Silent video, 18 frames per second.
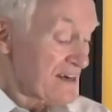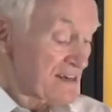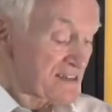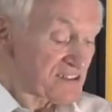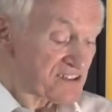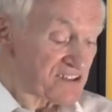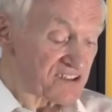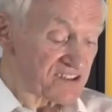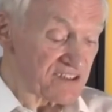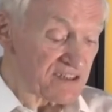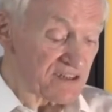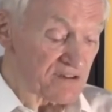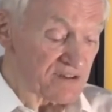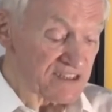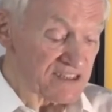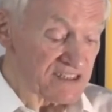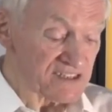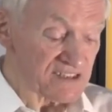
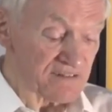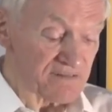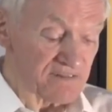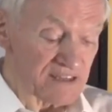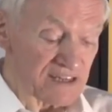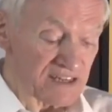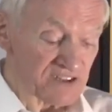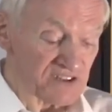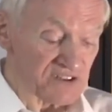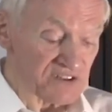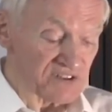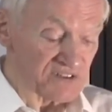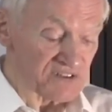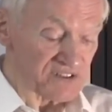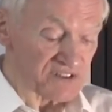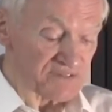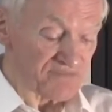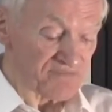series of
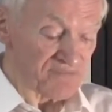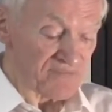lectures